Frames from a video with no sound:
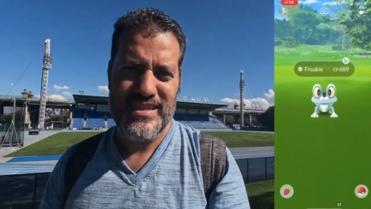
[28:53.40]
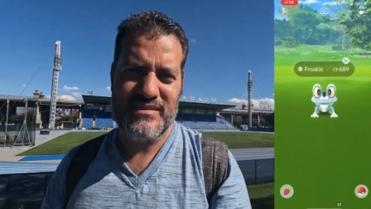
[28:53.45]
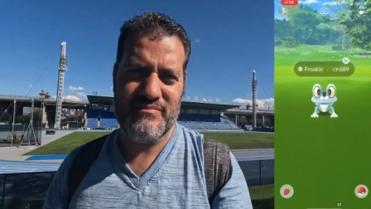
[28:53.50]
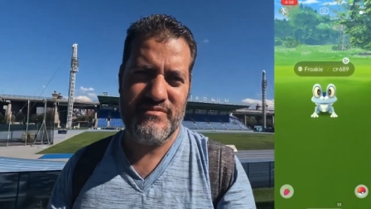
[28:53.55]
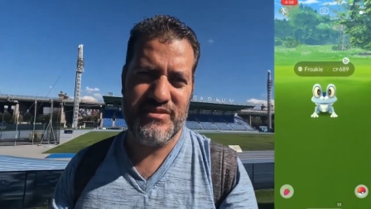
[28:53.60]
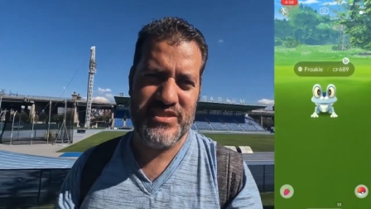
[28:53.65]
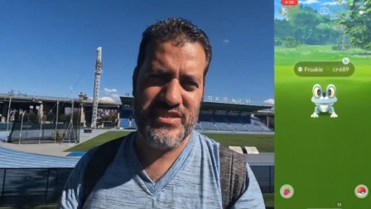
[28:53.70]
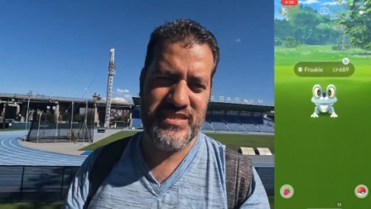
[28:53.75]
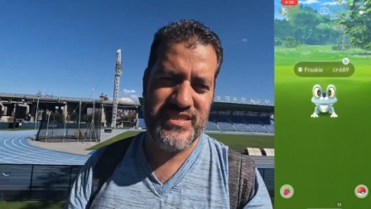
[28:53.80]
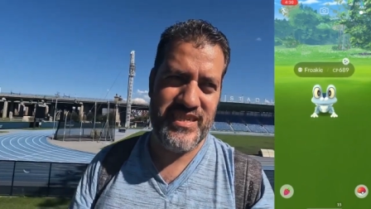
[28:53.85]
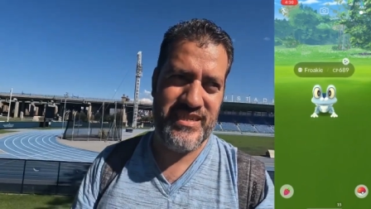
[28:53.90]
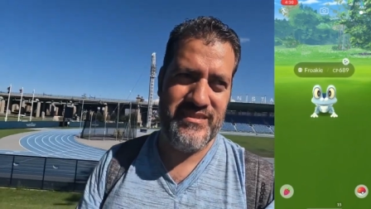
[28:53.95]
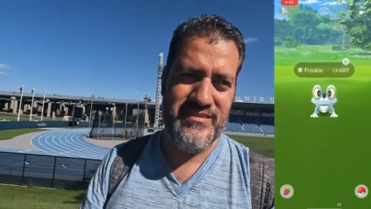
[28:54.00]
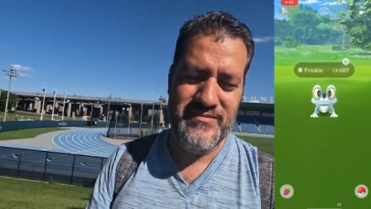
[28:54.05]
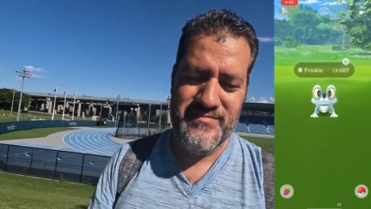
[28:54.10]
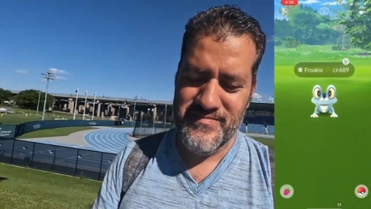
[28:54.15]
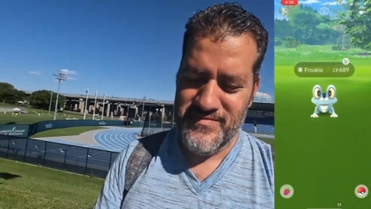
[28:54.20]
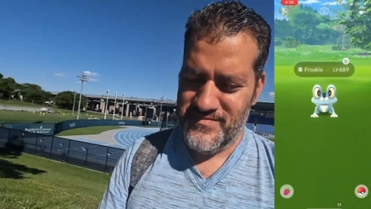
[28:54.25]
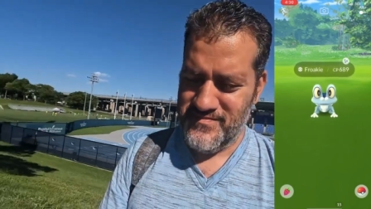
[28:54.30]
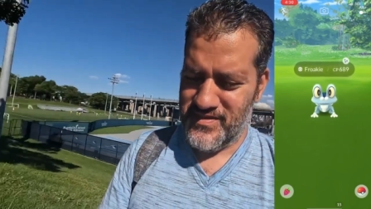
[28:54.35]
That's what she said,
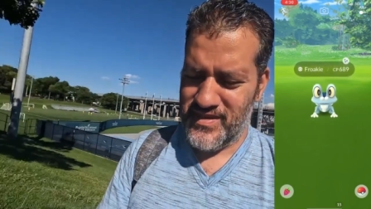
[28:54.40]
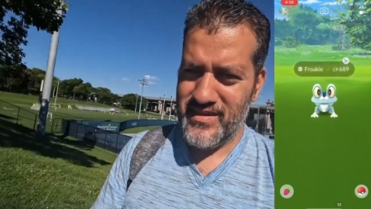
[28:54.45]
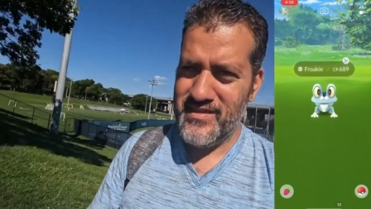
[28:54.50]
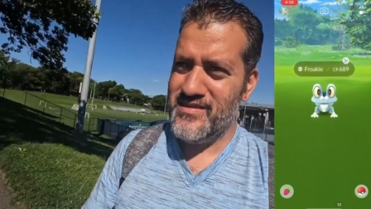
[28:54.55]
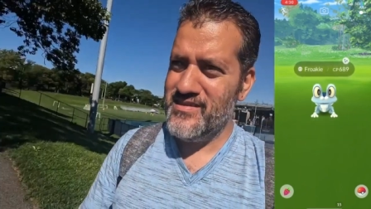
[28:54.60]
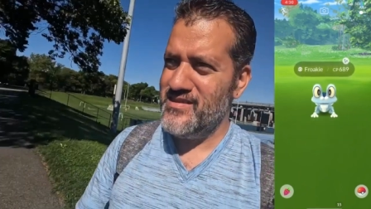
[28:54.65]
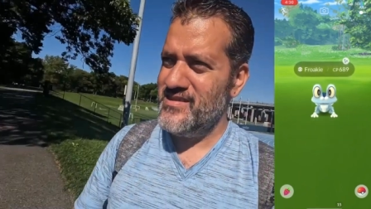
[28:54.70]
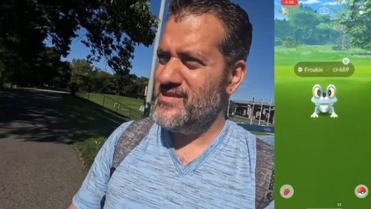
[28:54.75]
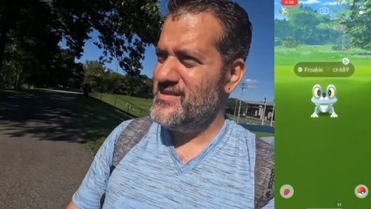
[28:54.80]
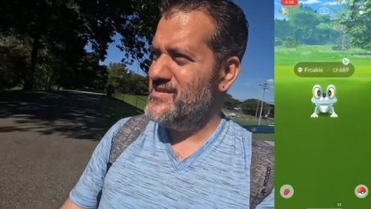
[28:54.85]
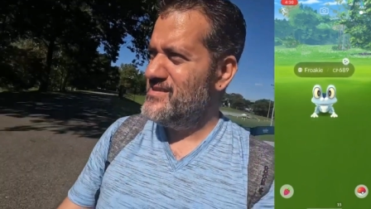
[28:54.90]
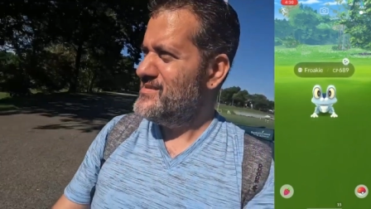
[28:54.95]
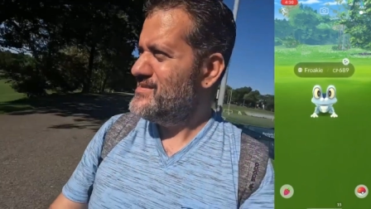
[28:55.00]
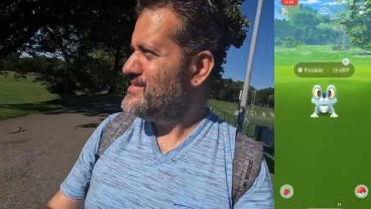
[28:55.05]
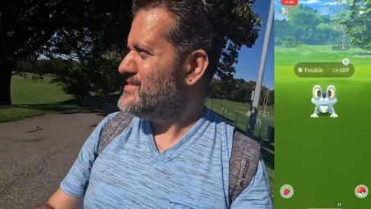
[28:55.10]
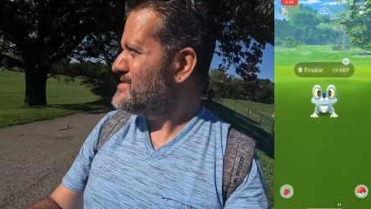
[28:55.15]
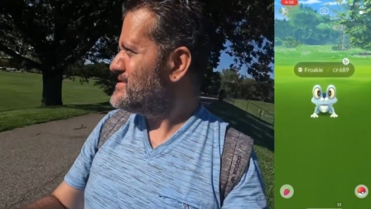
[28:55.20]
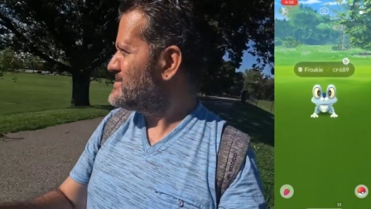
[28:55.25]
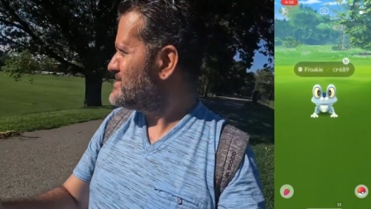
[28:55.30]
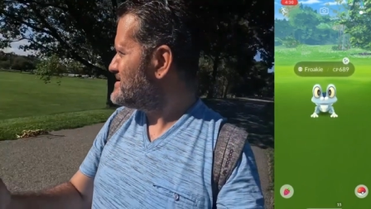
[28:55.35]
right?
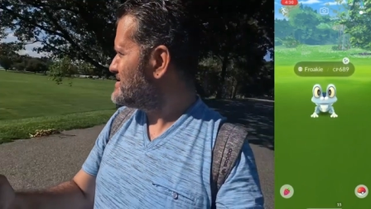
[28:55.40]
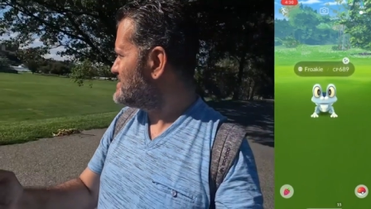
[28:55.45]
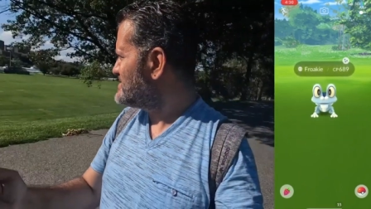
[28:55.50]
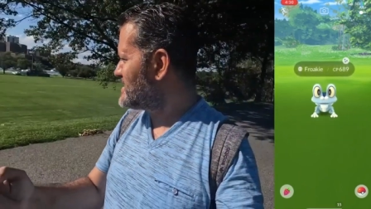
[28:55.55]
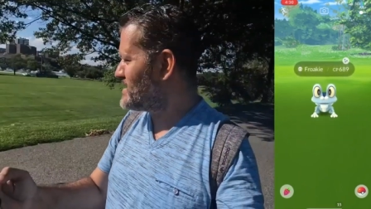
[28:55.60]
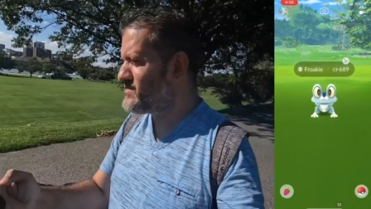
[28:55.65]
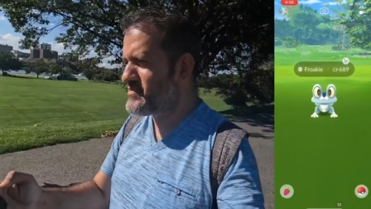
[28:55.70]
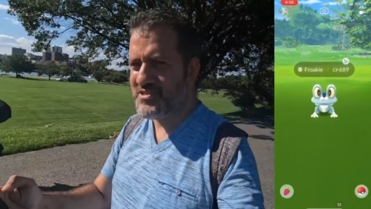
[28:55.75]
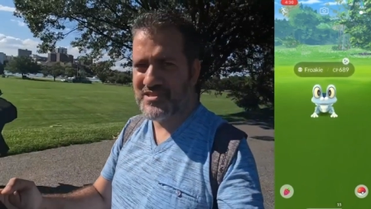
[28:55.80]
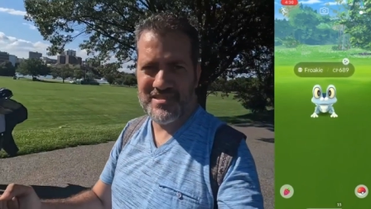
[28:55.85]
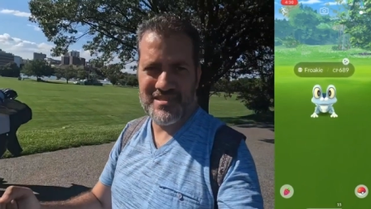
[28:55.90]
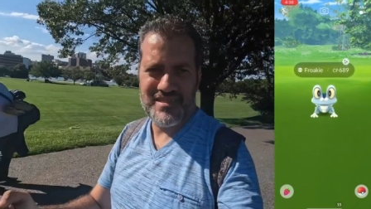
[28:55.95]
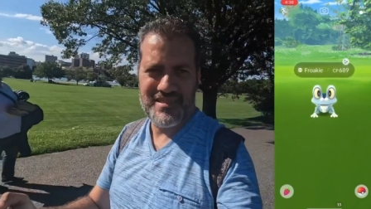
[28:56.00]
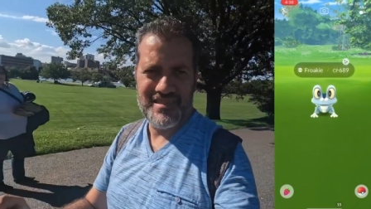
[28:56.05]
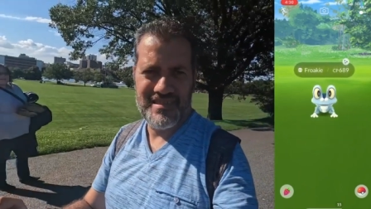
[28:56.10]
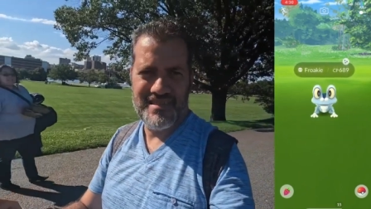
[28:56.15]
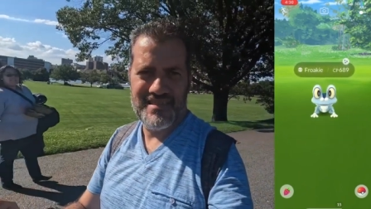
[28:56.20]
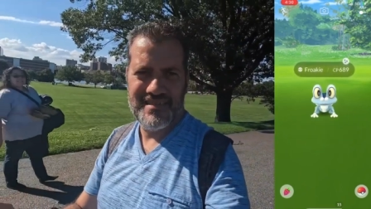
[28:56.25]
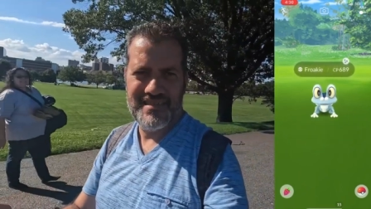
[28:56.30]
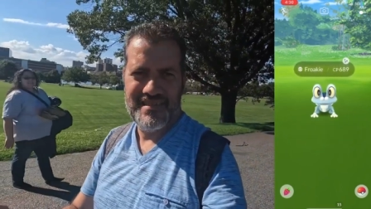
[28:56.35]
That's what she said.
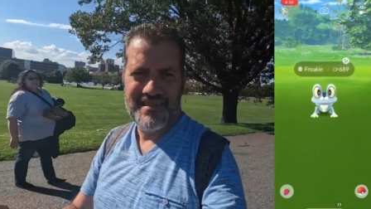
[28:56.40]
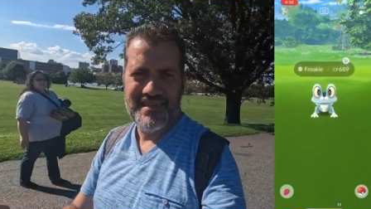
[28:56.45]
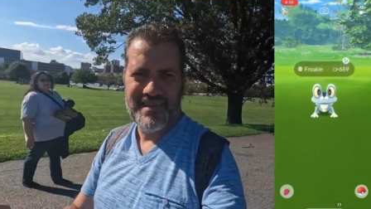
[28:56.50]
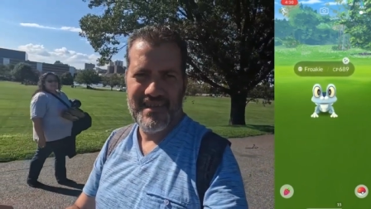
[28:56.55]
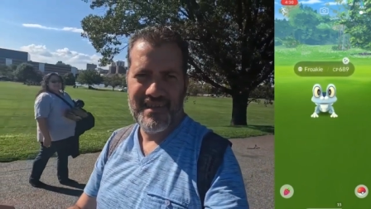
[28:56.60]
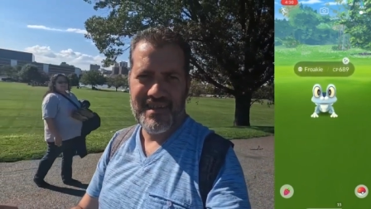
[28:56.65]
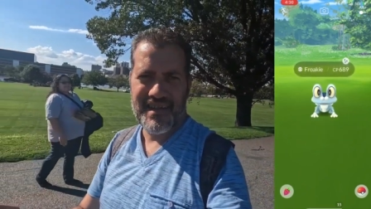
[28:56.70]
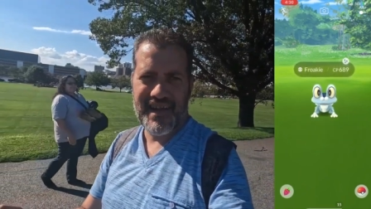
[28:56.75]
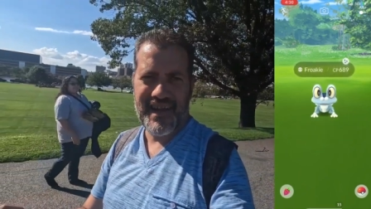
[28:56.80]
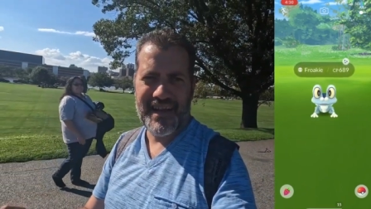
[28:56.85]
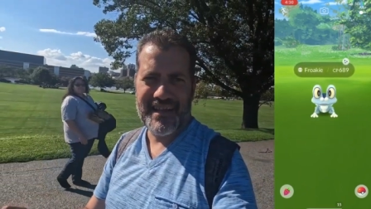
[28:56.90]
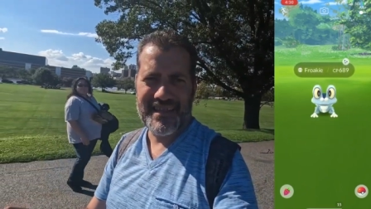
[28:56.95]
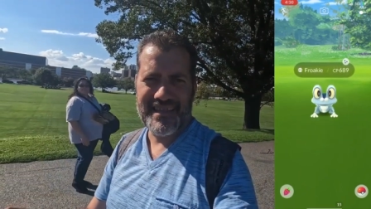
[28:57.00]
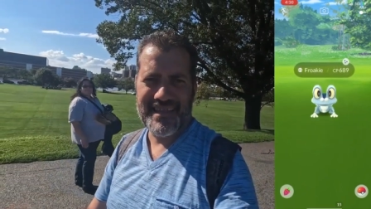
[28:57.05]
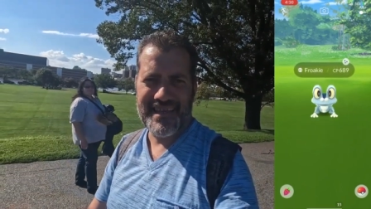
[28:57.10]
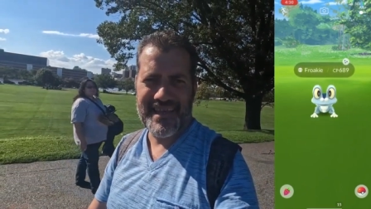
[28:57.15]
I said. God